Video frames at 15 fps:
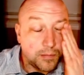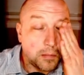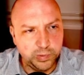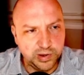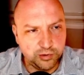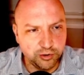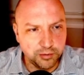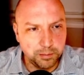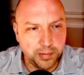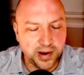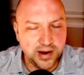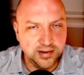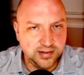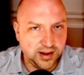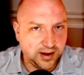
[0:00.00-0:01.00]
We group
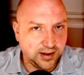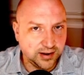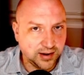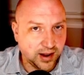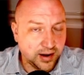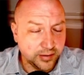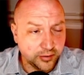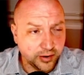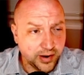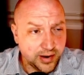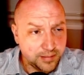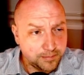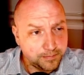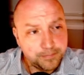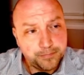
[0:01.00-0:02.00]
by date and
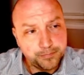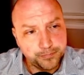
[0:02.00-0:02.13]
n-gram.